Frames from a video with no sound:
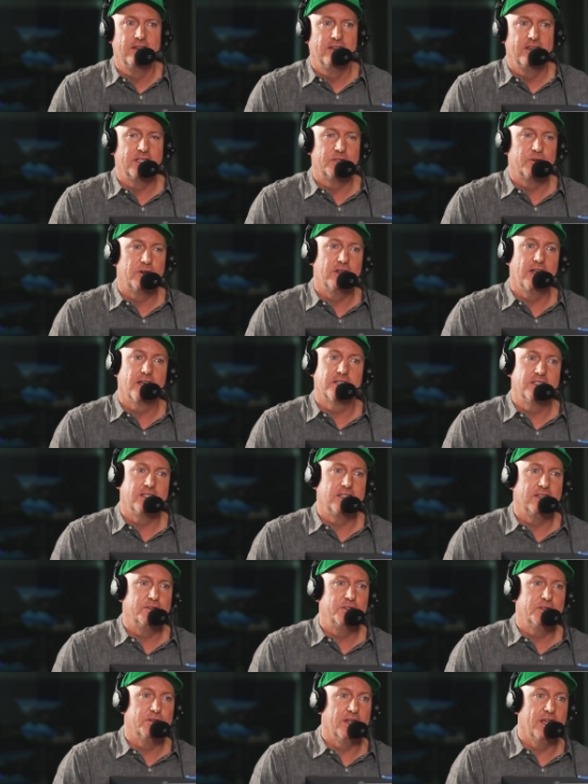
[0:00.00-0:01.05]
is where it actually
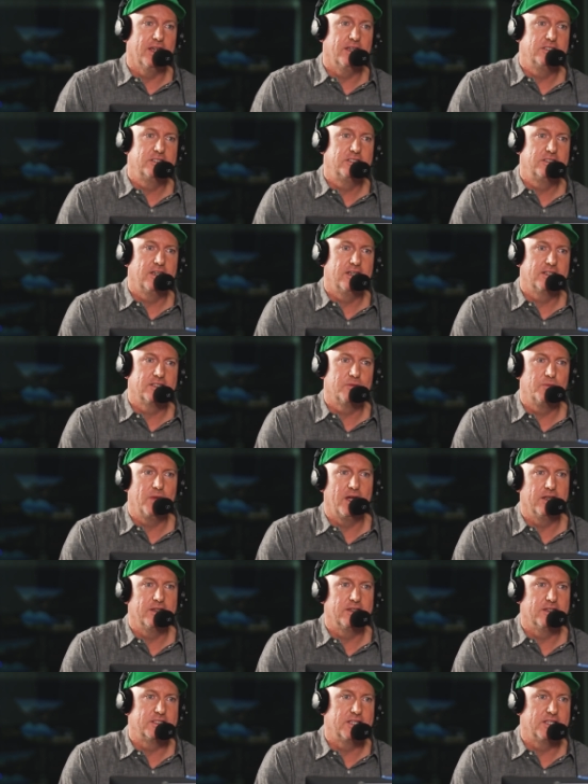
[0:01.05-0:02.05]
gives you an edge as a punter.